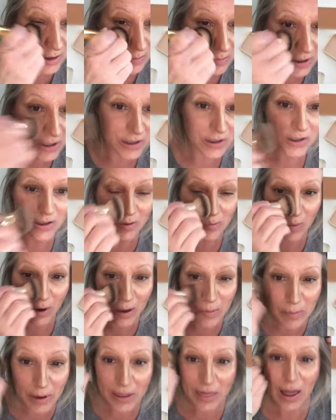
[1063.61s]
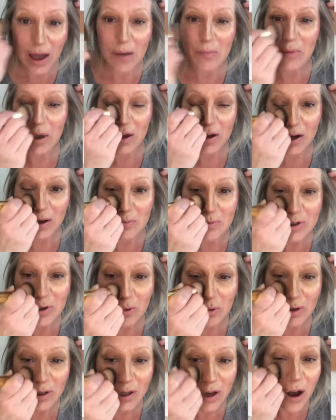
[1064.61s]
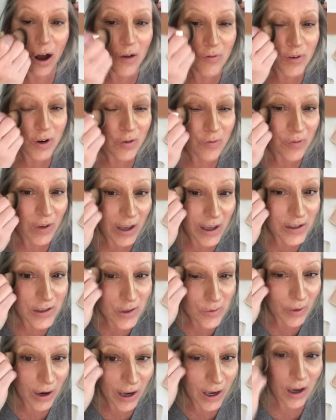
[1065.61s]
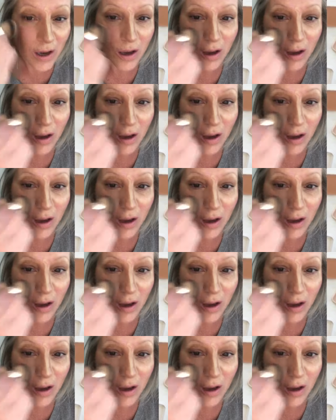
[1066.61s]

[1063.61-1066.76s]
be swiping that makeup totally off your face, right?